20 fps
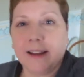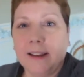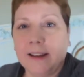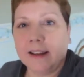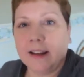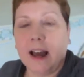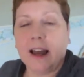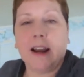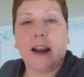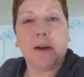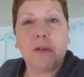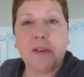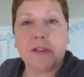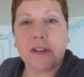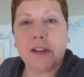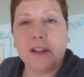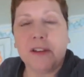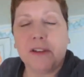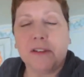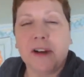And I will
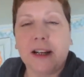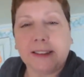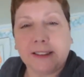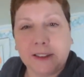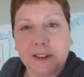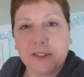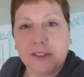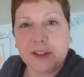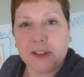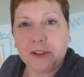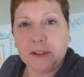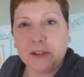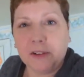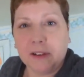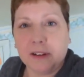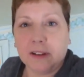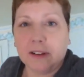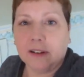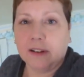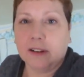see the rest of you
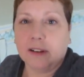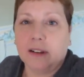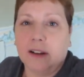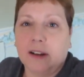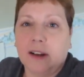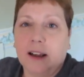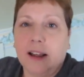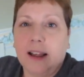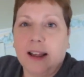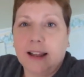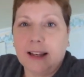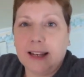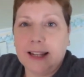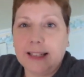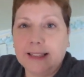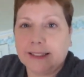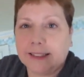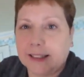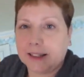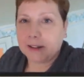later.